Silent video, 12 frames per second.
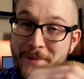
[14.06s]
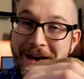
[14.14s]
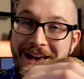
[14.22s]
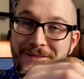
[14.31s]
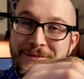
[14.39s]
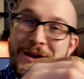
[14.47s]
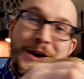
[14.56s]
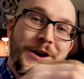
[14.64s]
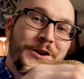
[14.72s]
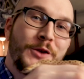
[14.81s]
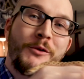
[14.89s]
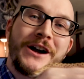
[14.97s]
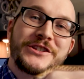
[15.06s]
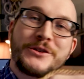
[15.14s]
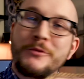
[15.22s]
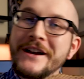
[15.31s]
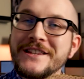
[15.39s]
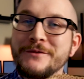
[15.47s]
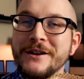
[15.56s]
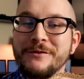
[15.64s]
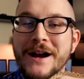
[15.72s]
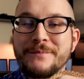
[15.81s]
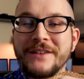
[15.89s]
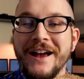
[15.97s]
I'm Adam, you're watching Wickens Wicked
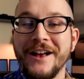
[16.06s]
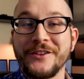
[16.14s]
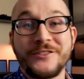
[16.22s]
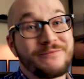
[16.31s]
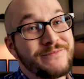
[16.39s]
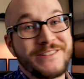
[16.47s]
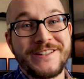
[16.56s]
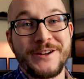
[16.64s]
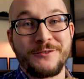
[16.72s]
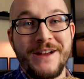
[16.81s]
Reptiles, stick